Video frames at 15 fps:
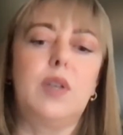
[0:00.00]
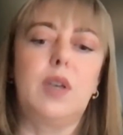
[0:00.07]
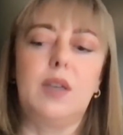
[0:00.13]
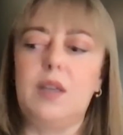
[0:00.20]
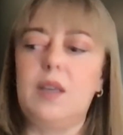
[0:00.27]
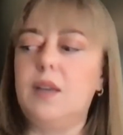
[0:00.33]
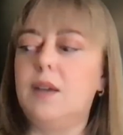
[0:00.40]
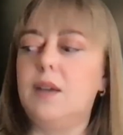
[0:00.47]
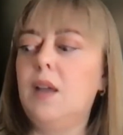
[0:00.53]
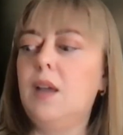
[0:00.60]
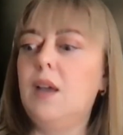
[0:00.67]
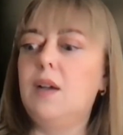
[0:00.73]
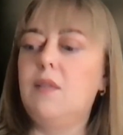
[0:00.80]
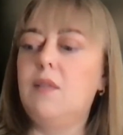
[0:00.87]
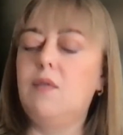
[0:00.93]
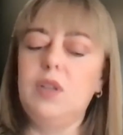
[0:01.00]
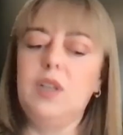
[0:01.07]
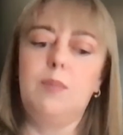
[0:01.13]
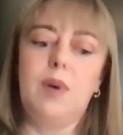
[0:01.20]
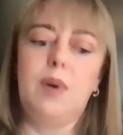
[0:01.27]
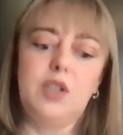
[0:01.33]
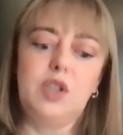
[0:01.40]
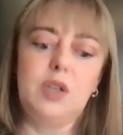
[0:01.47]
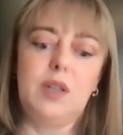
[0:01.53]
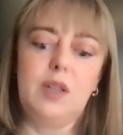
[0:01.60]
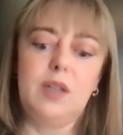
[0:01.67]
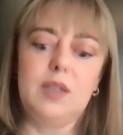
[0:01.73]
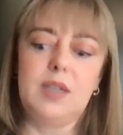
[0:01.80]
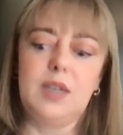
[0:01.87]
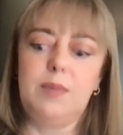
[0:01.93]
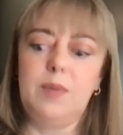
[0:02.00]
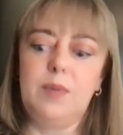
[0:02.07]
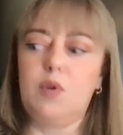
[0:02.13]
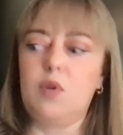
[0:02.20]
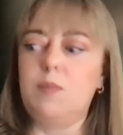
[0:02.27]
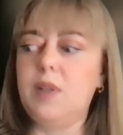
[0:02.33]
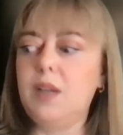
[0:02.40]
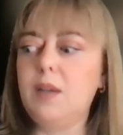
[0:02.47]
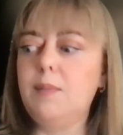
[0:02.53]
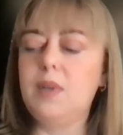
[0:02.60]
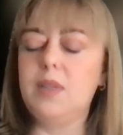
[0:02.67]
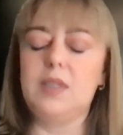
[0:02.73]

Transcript: represent their respective industries,